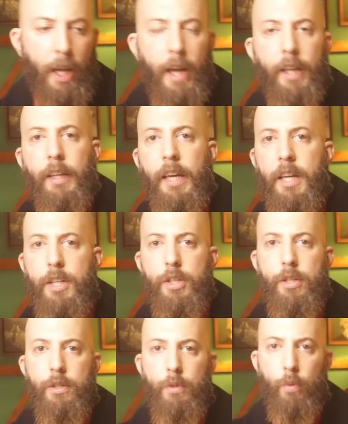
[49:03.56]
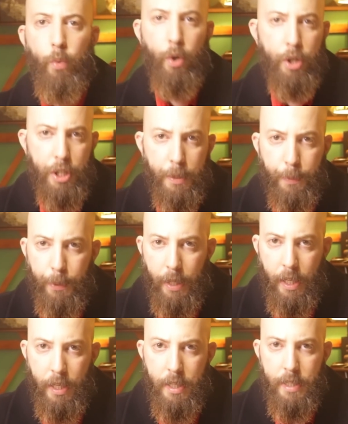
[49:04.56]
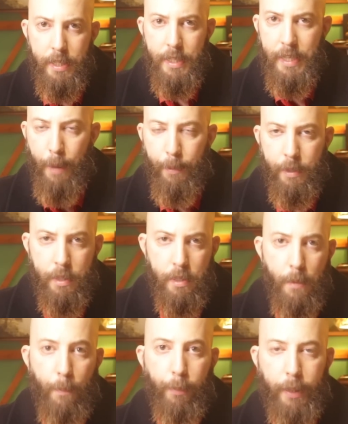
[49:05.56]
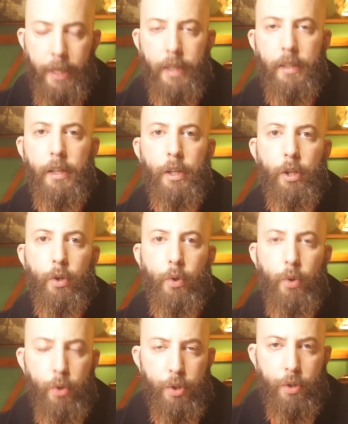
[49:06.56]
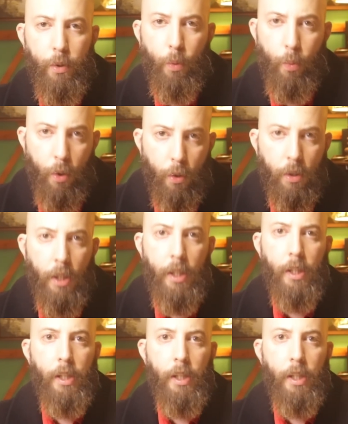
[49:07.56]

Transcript: and his worship in Sabbaths played a crucial role